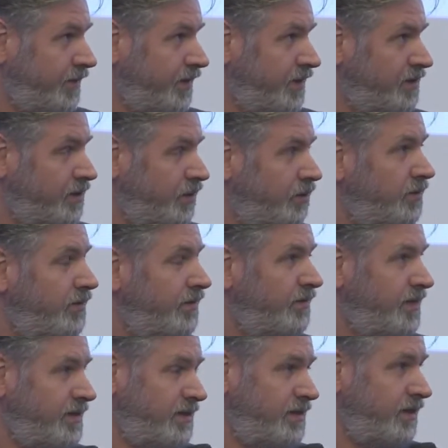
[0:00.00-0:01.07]
So
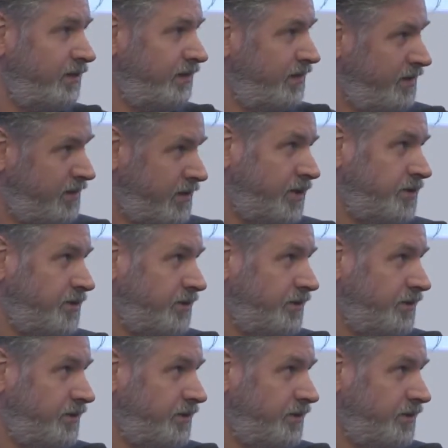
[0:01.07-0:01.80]
this is under discussion.